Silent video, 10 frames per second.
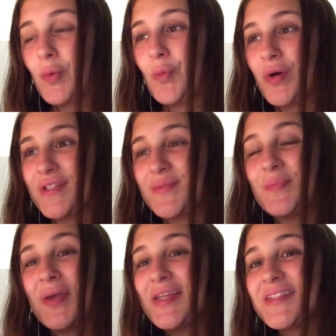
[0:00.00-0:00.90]
was
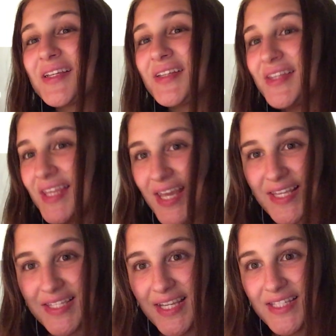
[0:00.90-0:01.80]
basically the
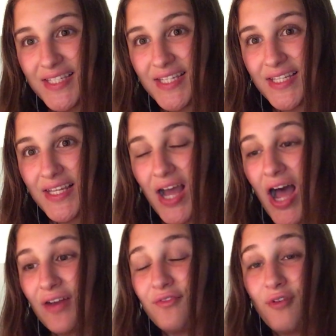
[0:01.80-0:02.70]
SAT
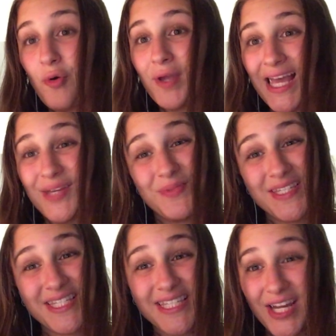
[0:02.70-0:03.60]
on vocab
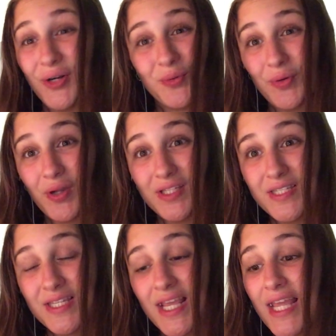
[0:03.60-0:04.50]

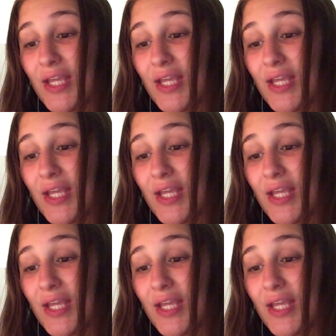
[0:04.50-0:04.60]
steroids.